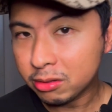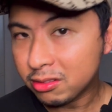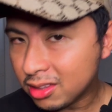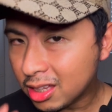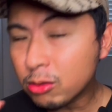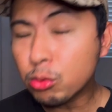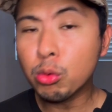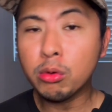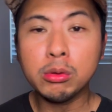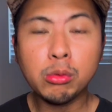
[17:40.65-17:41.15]

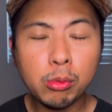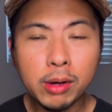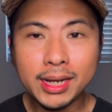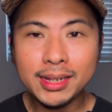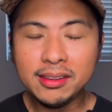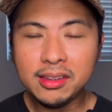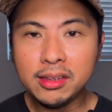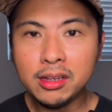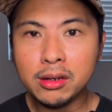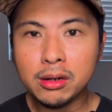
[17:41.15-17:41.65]
This one right
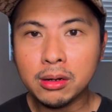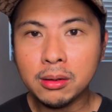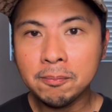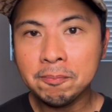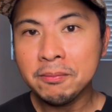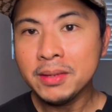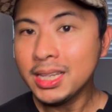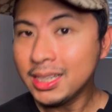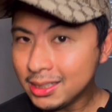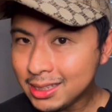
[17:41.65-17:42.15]
here,
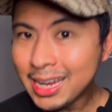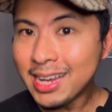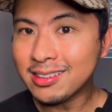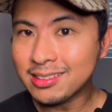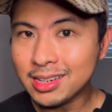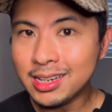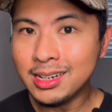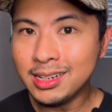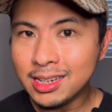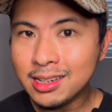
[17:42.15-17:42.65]
yes,
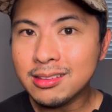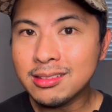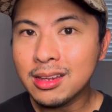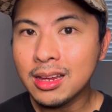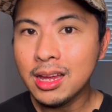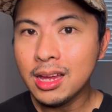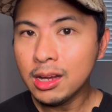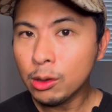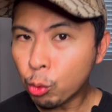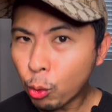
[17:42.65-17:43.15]
it is
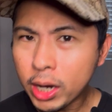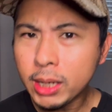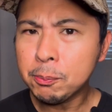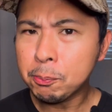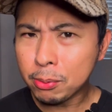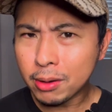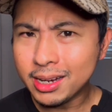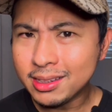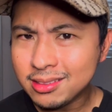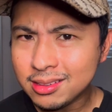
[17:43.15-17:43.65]
quite
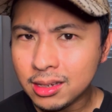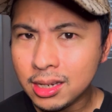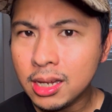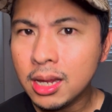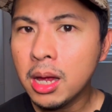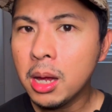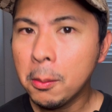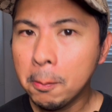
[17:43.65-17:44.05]
pricey,